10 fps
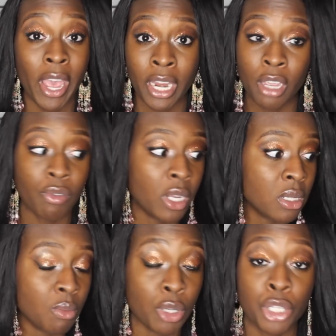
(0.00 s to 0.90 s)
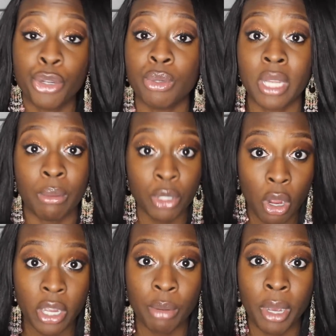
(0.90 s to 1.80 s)
by any of these materials that I'm
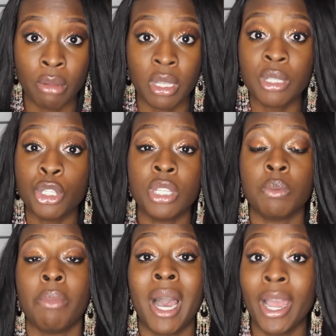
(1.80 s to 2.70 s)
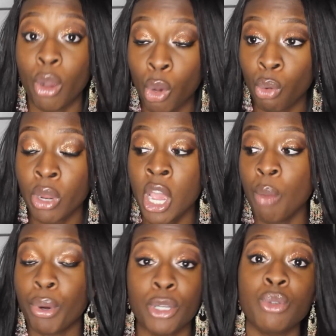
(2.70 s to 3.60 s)
talking about. This is just my own
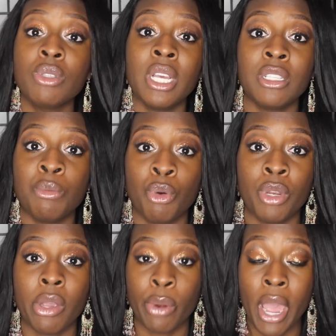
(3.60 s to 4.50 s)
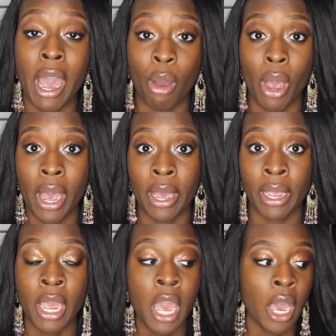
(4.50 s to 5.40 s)
personal testimony on how
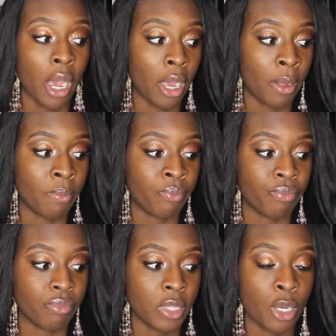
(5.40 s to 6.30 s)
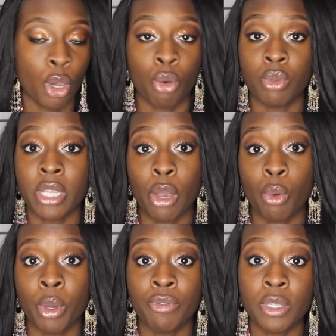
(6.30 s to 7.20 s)
I, um, you know,
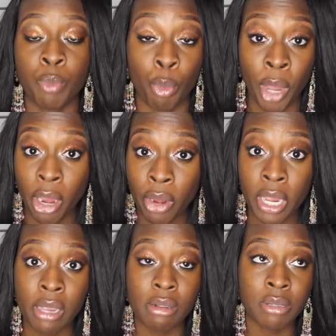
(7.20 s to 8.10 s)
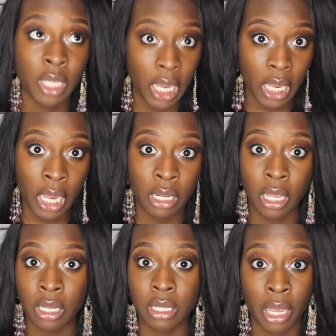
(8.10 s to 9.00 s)
dealt with preparing, taking
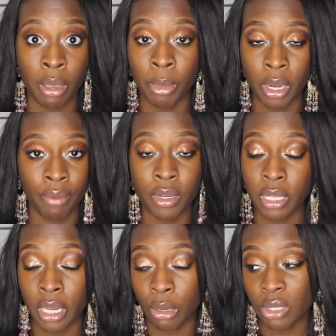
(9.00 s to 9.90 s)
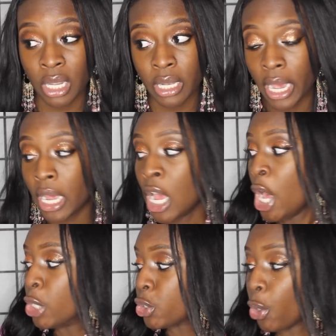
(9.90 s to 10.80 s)
the exam and everything else like that.
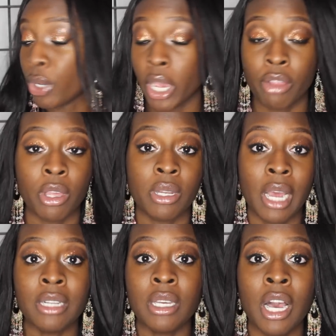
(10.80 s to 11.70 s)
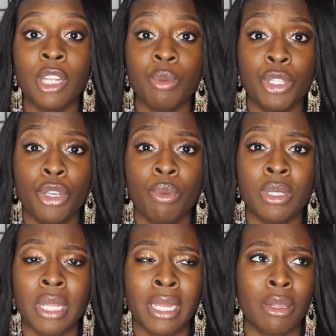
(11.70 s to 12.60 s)
So yeah, the Dr. Collins material
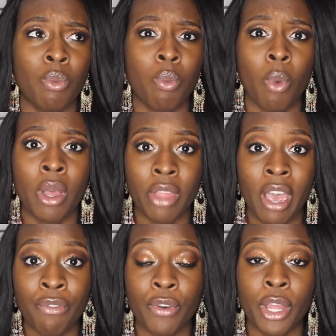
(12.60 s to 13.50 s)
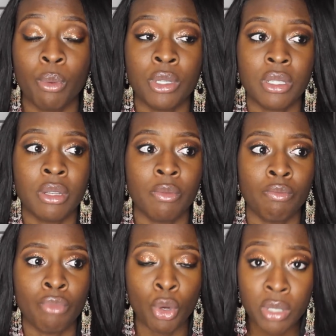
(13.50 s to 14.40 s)
was like the one that I felt that was was the
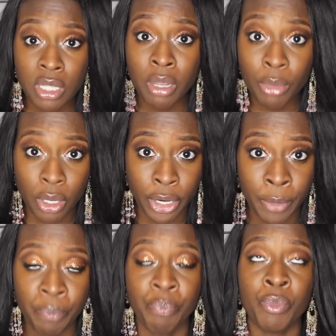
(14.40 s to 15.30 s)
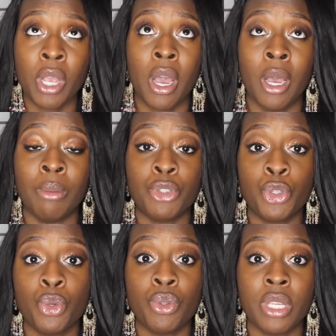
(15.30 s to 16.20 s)
most similar um,
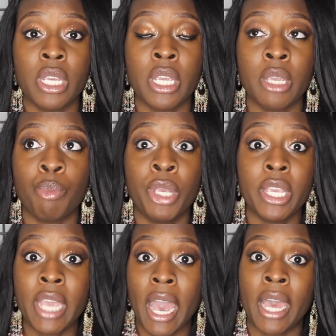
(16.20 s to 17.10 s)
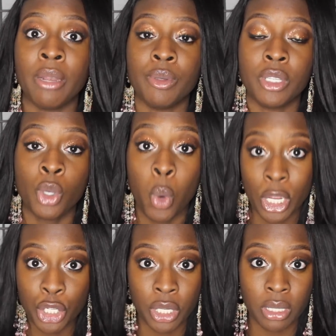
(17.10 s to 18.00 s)
to the PCAT
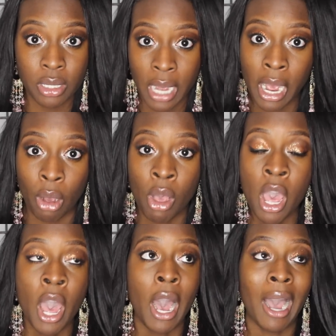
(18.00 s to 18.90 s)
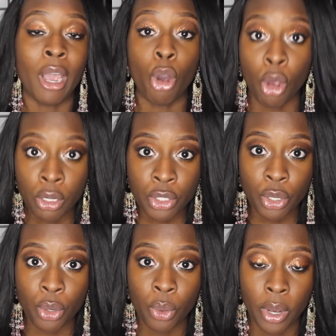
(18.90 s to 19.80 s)
question style. I
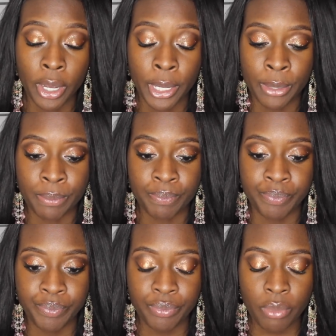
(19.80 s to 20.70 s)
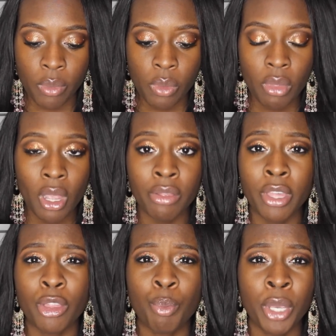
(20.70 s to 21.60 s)
also um,
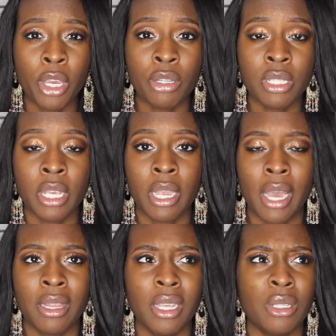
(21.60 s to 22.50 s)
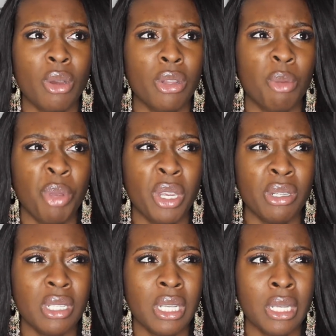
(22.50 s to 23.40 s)
did the piercing. I think it's called the
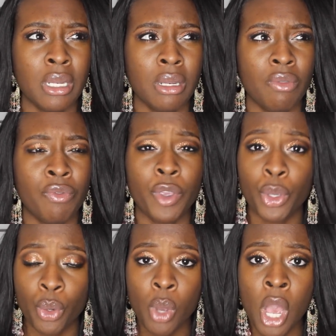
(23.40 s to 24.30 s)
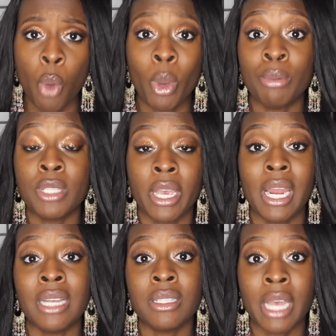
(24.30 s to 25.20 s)
Pearson VUE website.
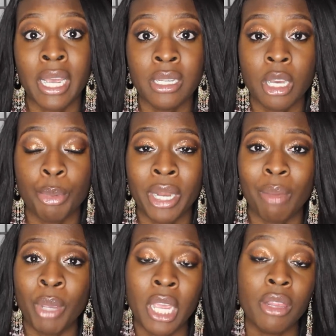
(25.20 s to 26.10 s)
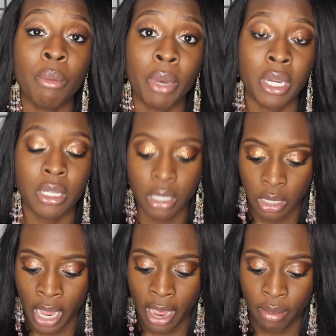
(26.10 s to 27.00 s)
I signed up and I paid the money
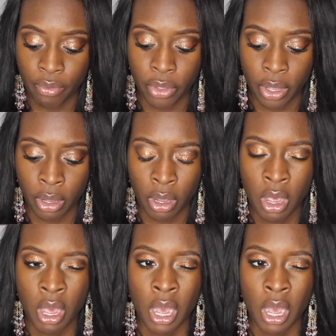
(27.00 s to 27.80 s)
to have the,